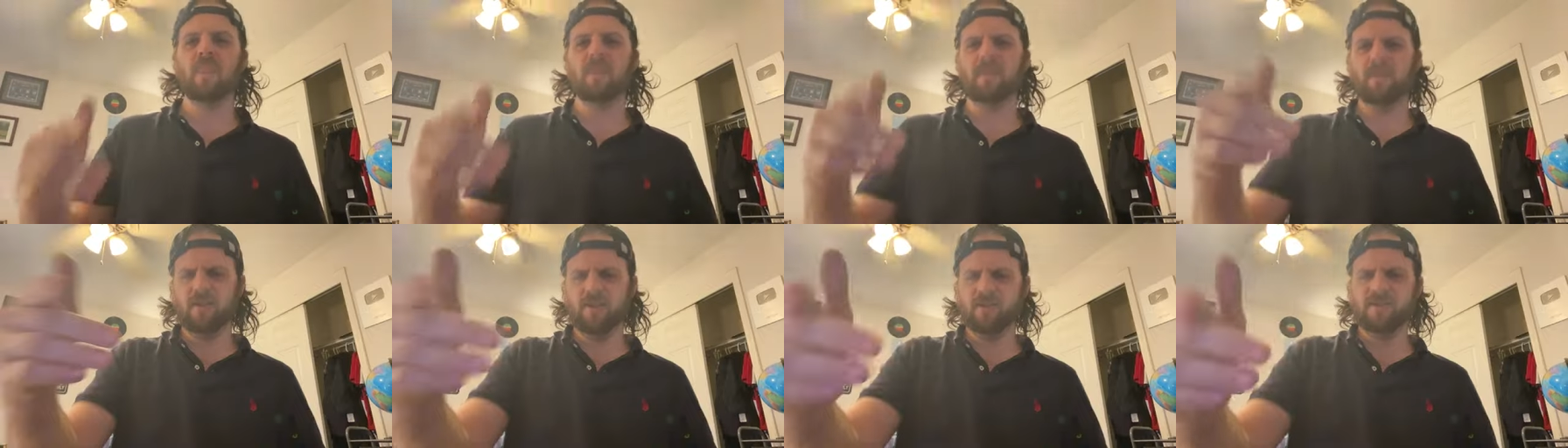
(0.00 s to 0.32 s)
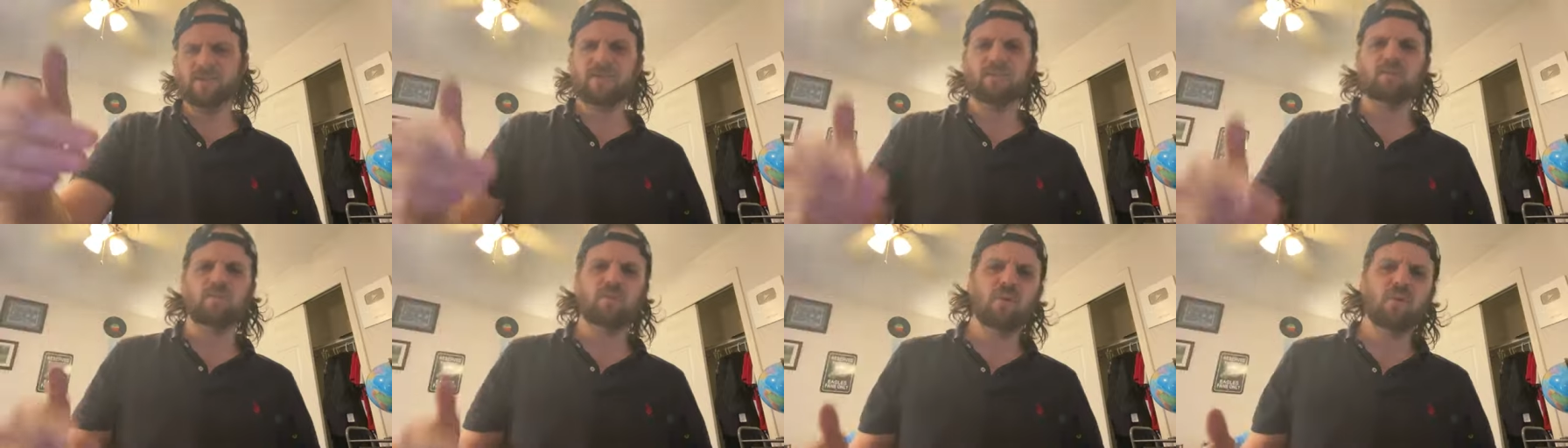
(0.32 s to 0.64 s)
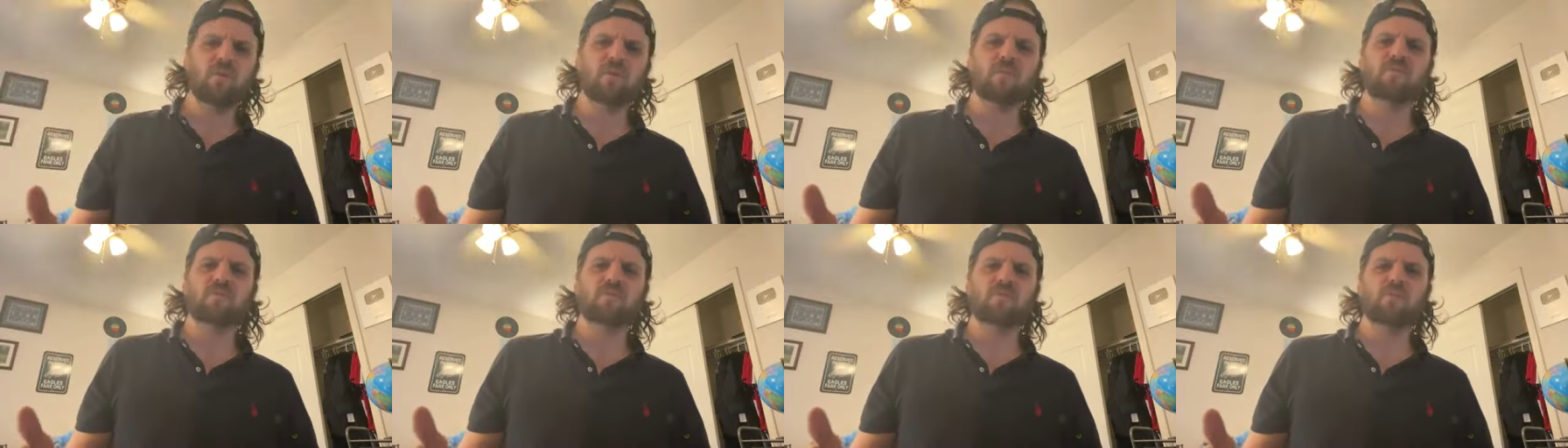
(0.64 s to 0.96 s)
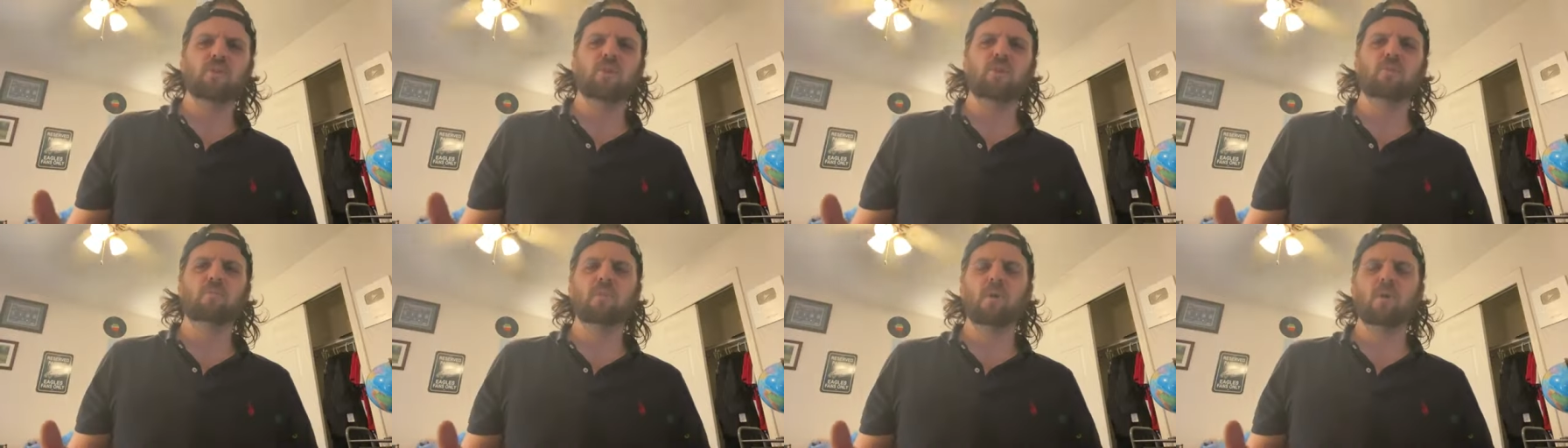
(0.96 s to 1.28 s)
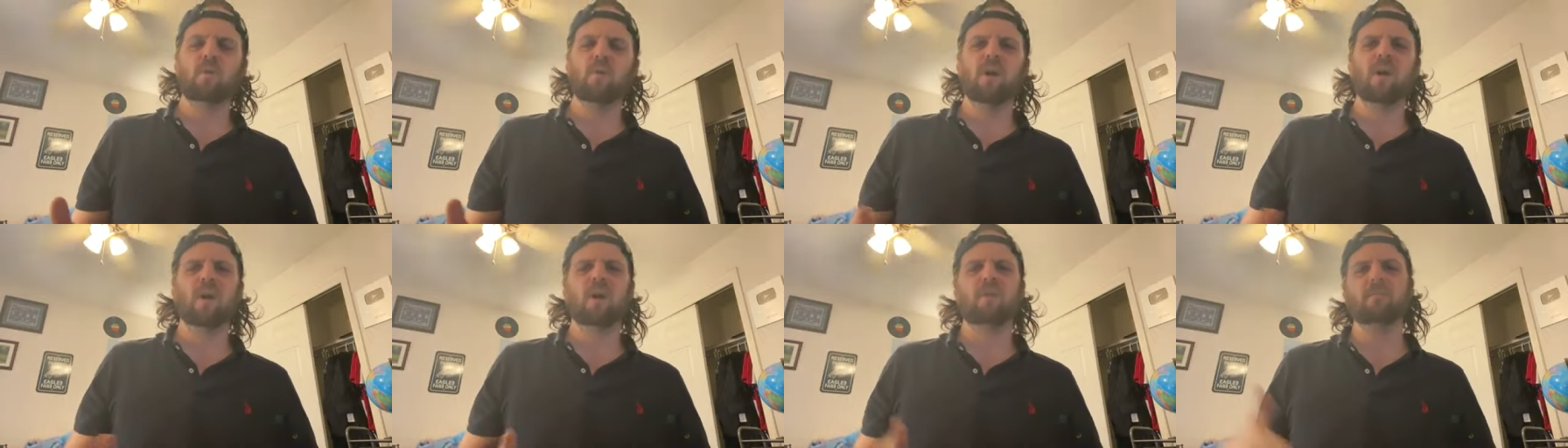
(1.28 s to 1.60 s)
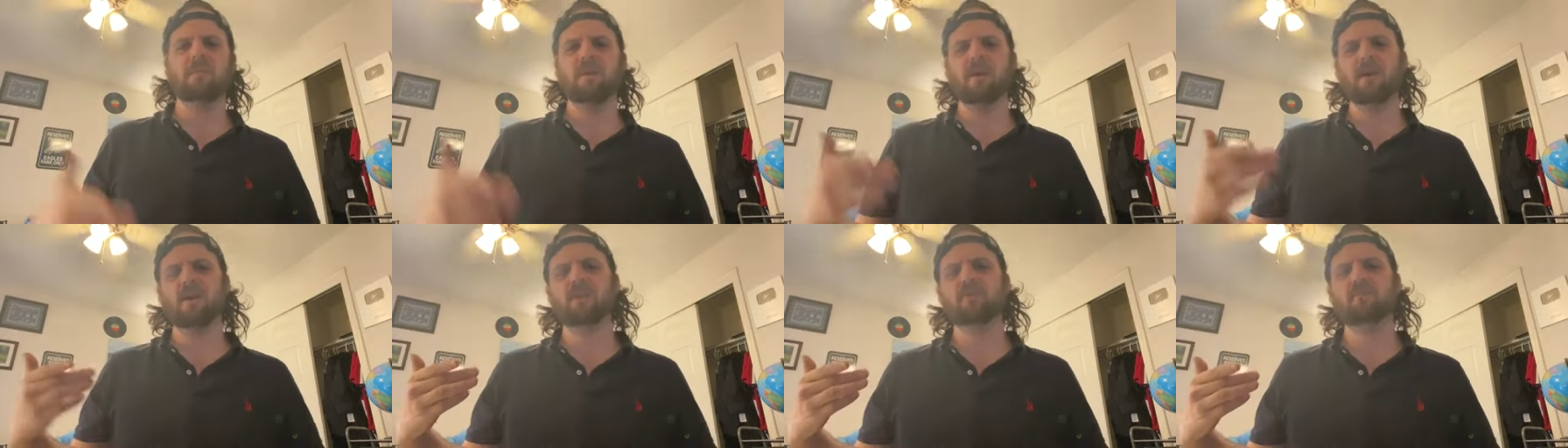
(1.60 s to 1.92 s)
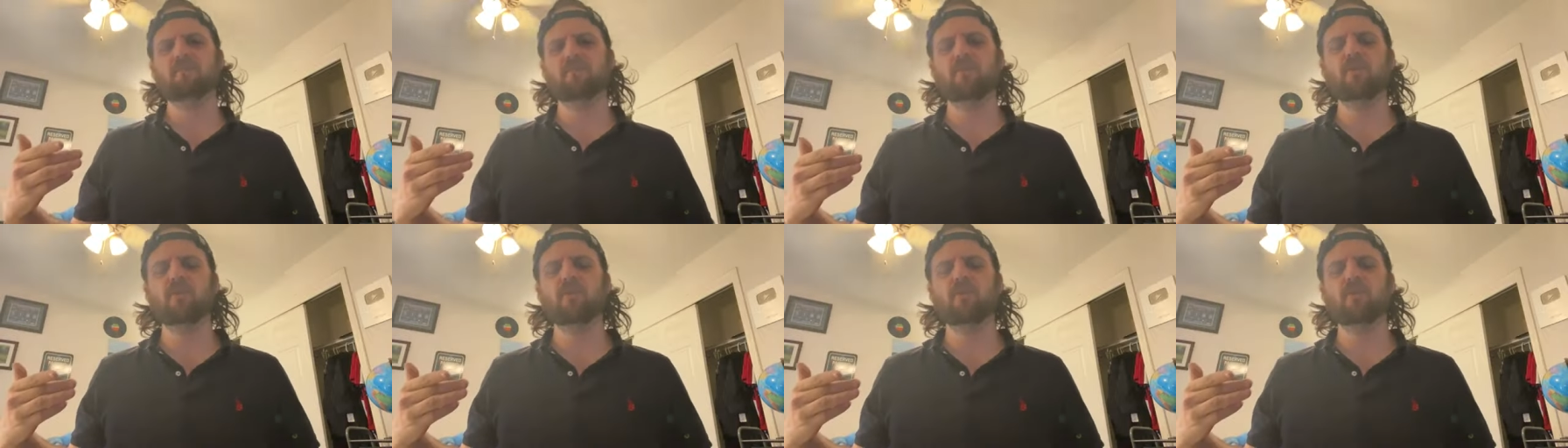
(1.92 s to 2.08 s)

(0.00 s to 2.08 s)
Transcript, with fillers: you well if you know Moha man